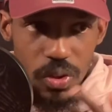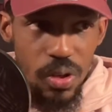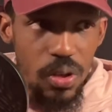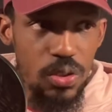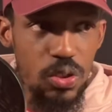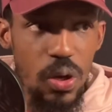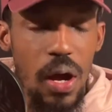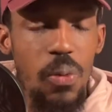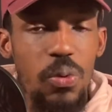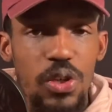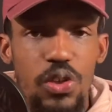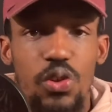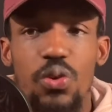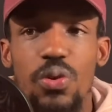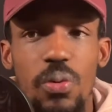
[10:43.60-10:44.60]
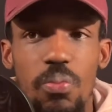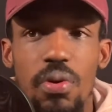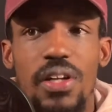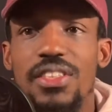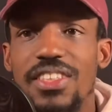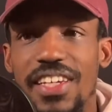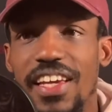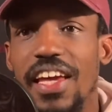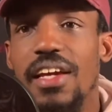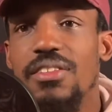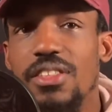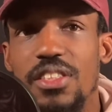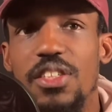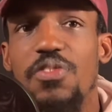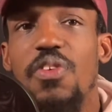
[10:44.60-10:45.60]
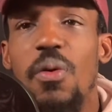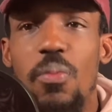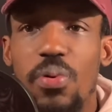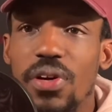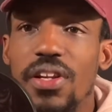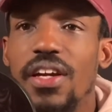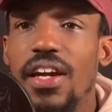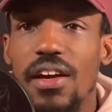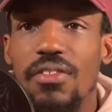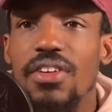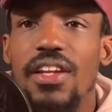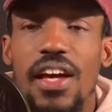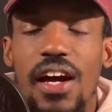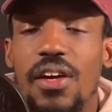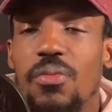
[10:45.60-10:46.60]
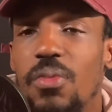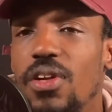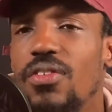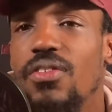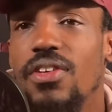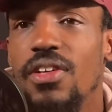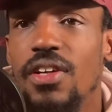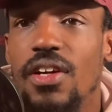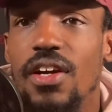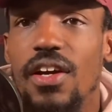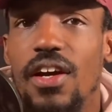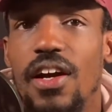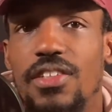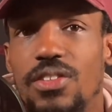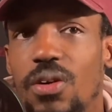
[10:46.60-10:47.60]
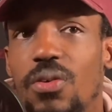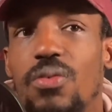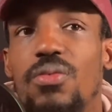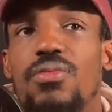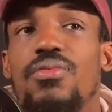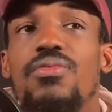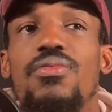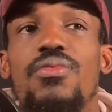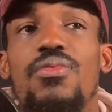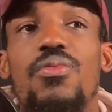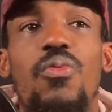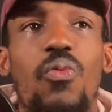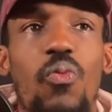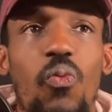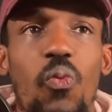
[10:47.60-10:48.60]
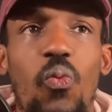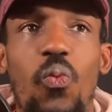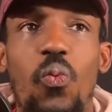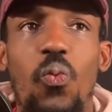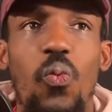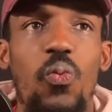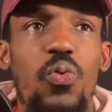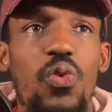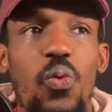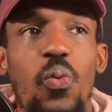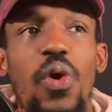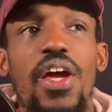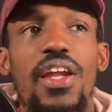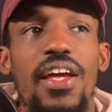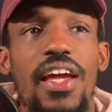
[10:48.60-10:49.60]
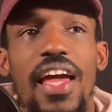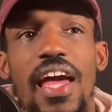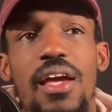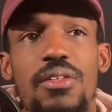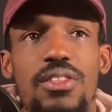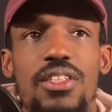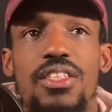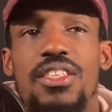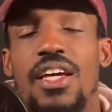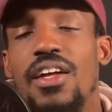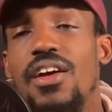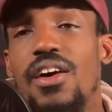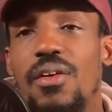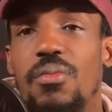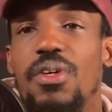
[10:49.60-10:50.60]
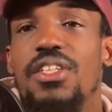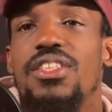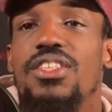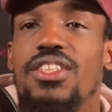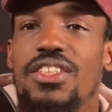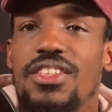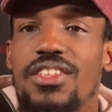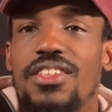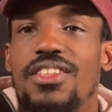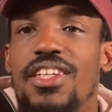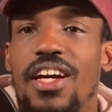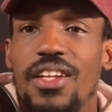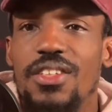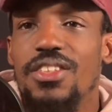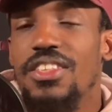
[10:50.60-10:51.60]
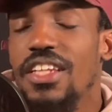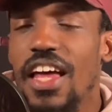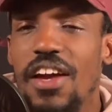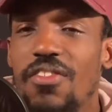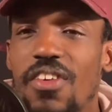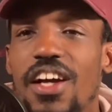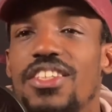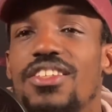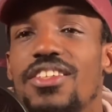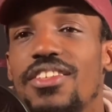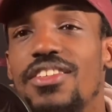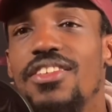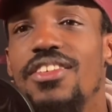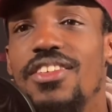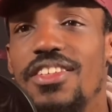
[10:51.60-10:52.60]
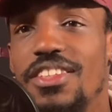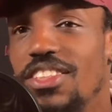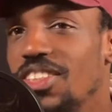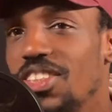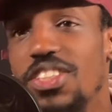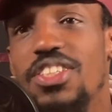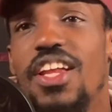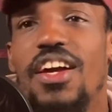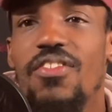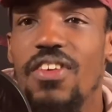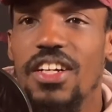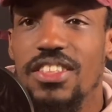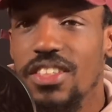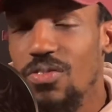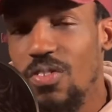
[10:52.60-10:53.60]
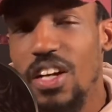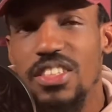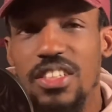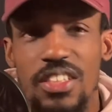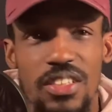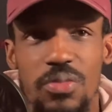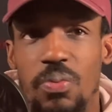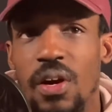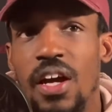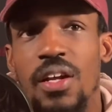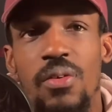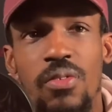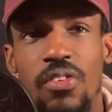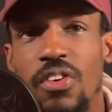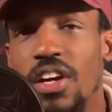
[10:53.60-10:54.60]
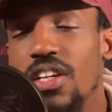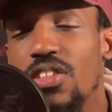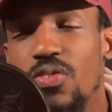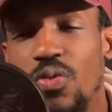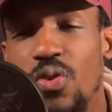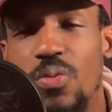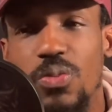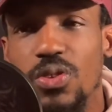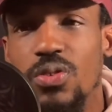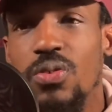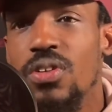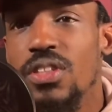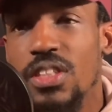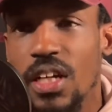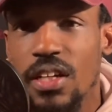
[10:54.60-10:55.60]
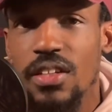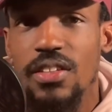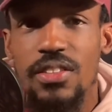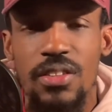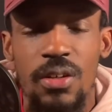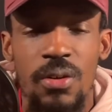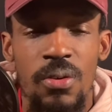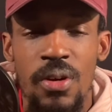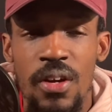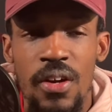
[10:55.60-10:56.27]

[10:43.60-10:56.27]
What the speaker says: So I would do the Brunson games as if I'm putting together a documentary. So the way the games are set up is just to tell us. It's like wrestling. Right. It's just like wrestling. Wrestling is probably the greatest form of storytelling. So